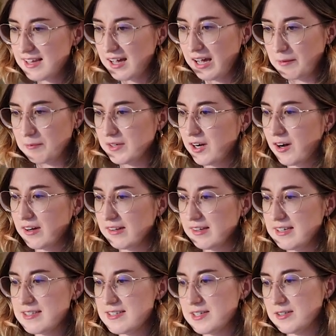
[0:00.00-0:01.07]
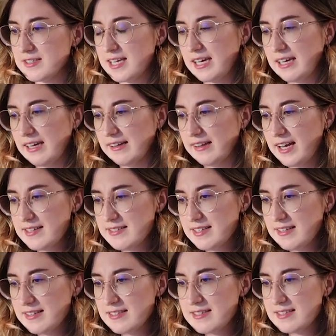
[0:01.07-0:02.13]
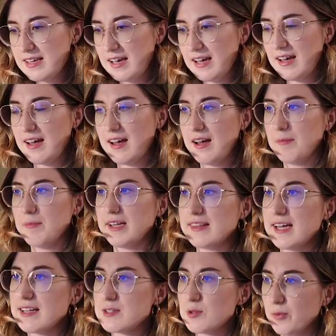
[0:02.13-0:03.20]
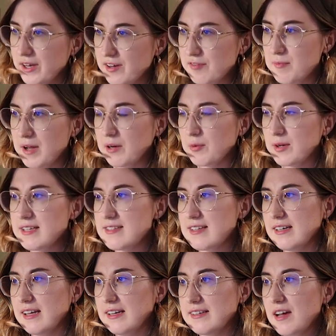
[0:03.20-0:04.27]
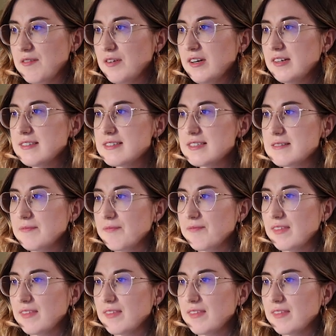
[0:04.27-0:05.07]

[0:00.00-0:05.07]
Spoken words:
I'm currently still taking lessons, but that's one of my recent endeavors.